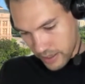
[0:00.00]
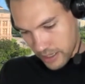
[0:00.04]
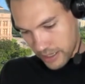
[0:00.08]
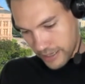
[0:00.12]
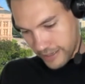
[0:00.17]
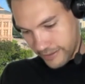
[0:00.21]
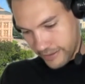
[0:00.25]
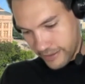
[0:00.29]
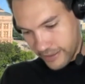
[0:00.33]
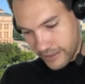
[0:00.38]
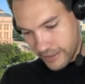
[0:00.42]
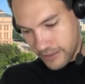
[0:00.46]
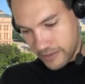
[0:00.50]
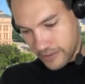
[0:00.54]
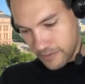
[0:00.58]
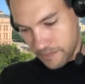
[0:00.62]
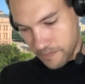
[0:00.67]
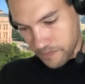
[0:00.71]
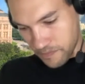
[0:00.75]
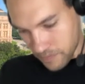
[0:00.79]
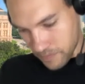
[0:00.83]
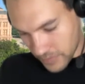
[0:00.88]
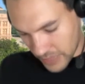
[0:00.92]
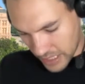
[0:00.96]
uh,
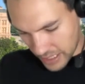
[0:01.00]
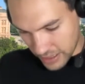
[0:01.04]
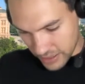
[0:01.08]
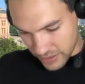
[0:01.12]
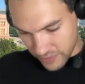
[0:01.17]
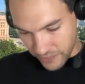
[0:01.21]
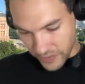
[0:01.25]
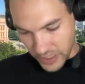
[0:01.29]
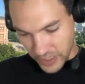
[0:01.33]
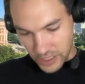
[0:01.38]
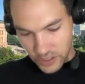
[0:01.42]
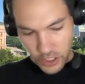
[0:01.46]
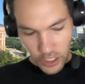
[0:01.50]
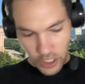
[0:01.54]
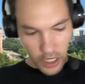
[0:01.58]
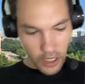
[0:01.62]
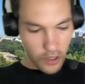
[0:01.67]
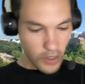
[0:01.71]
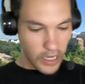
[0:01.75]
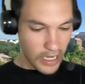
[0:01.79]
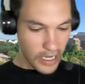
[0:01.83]
he's vetoed.